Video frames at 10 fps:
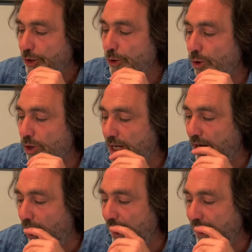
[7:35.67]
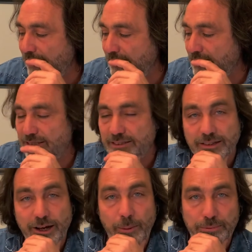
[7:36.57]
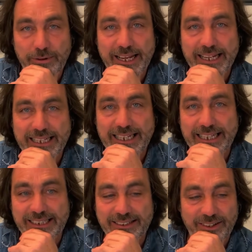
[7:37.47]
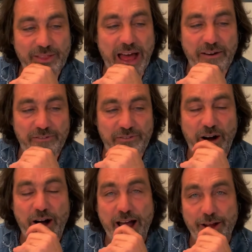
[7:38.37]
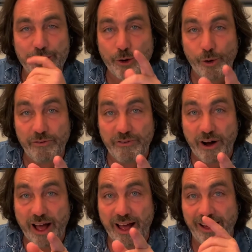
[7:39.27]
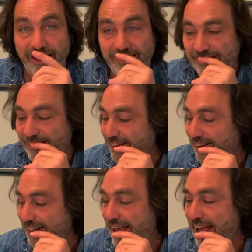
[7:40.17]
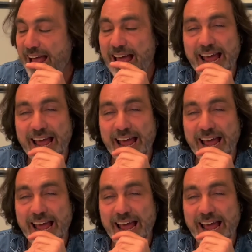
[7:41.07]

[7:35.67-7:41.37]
Your guides are bringing in that fire, your fire, yeah?